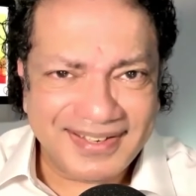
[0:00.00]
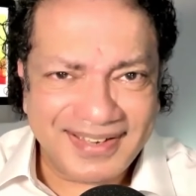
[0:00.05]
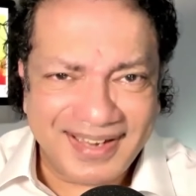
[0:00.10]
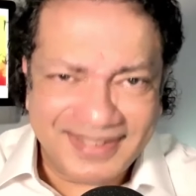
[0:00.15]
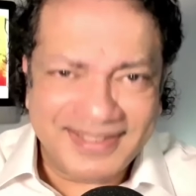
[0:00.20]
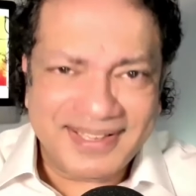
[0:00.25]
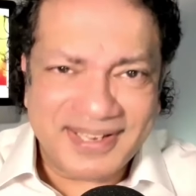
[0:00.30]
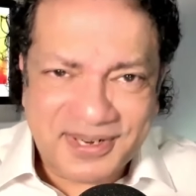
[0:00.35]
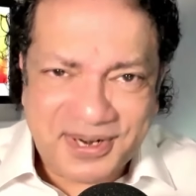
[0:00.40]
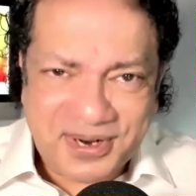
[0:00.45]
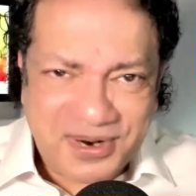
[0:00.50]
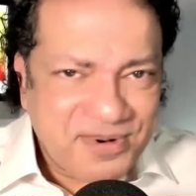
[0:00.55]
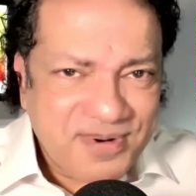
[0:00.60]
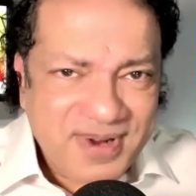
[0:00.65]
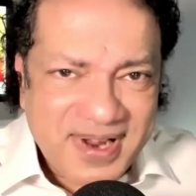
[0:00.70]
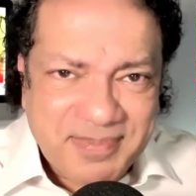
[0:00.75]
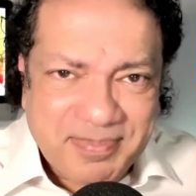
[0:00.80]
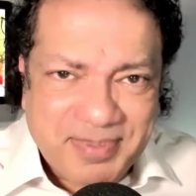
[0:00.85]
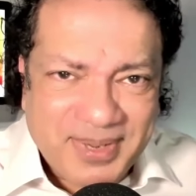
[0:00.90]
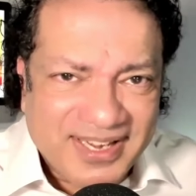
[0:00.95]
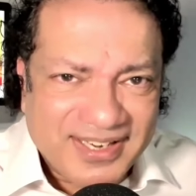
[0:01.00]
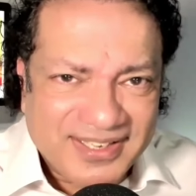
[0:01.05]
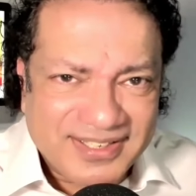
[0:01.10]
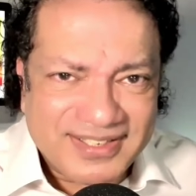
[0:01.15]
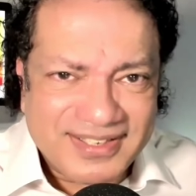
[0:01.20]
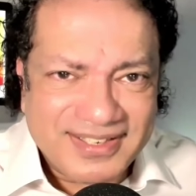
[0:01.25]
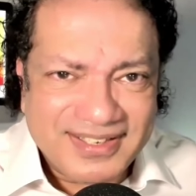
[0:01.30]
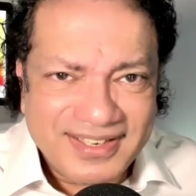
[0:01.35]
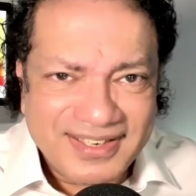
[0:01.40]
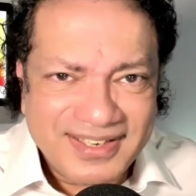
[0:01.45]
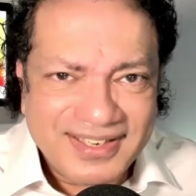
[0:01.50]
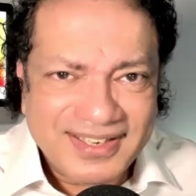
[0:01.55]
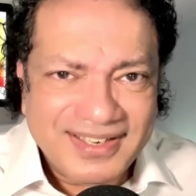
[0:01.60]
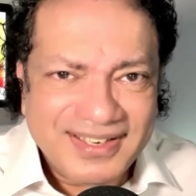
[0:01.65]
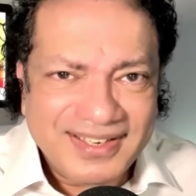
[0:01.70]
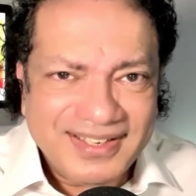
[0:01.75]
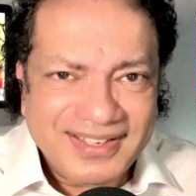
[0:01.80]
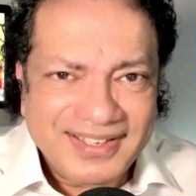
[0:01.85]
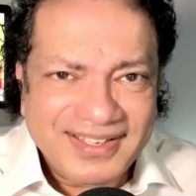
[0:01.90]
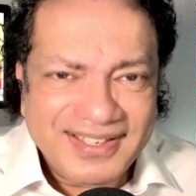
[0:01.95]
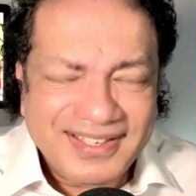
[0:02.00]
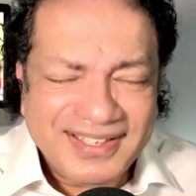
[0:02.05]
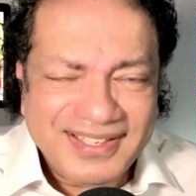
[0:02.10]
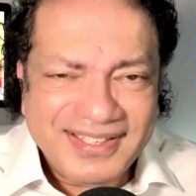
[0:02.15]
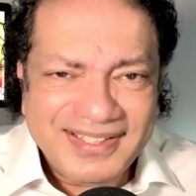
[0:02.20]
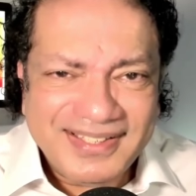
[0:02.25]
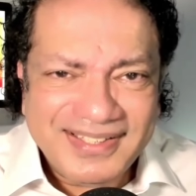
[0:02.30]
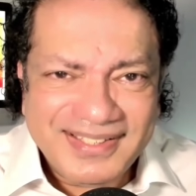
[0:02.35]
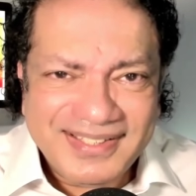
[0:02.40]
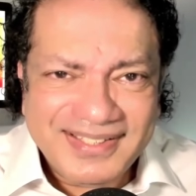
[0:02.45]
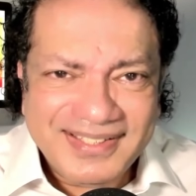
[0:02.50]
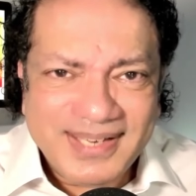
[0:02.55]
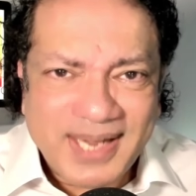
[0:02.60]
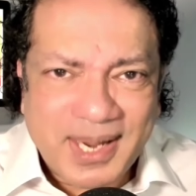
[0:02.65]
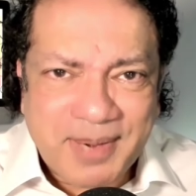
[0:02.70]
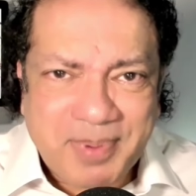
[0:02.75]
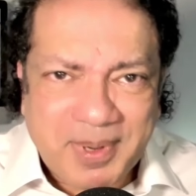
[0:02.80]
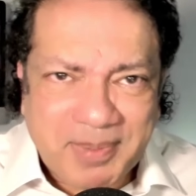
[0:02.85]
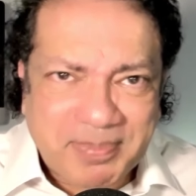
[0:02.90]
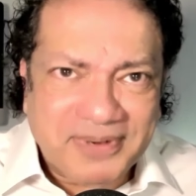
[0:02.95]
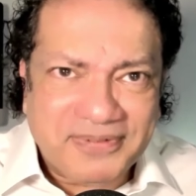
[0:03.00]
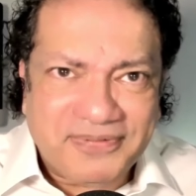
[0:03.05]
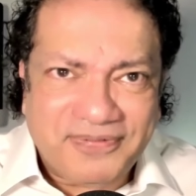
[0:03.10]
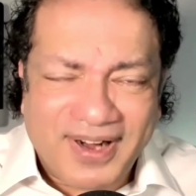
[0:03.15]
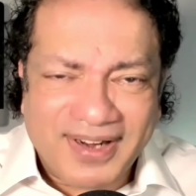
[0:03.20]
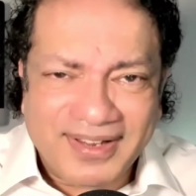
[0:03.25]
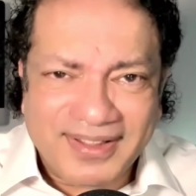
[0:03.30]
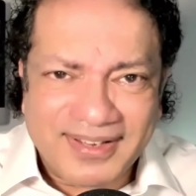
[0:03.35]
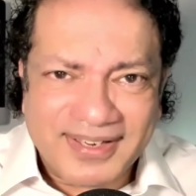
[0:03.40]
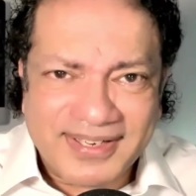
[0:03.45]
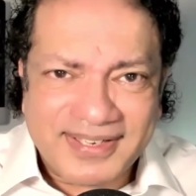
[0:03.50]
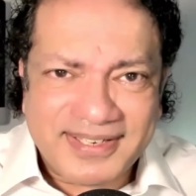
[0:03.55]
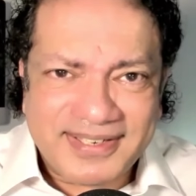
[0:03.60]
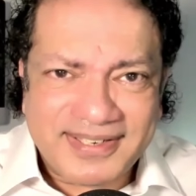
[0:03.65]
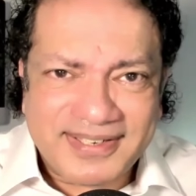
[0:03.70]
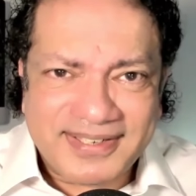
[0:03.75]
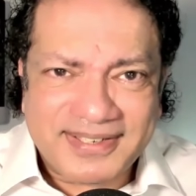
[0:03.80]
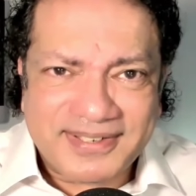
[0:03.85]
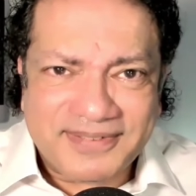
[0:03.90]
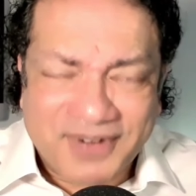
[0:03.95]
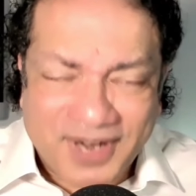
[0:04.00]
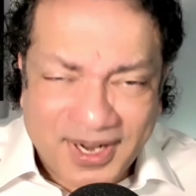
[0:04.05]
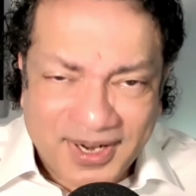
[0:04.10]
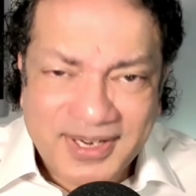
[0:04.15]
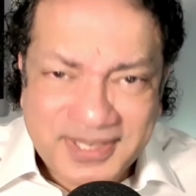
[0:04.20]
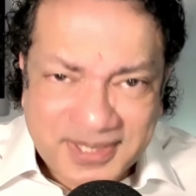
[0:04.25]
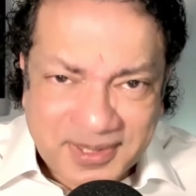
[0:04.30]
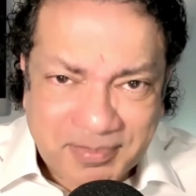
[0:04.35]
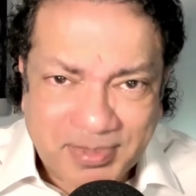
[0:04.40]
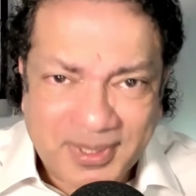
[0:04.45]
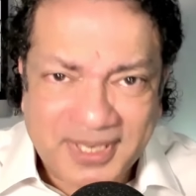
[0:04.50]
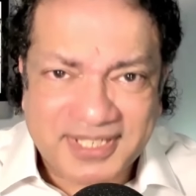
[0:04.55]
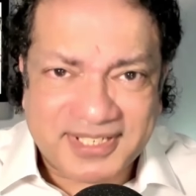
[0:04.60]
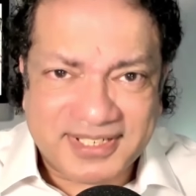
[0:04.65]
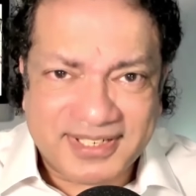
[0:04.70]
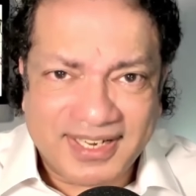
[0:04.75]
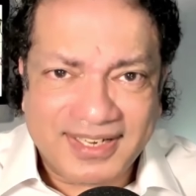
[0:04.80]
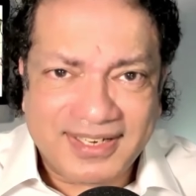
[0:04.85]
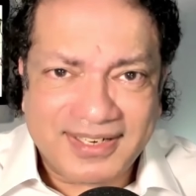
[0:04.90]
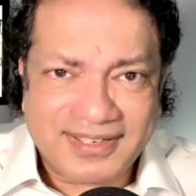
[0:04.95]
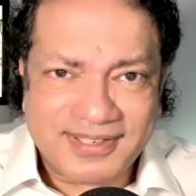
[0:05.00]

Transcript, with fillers: and then go away in peace. And people find this very simplistic.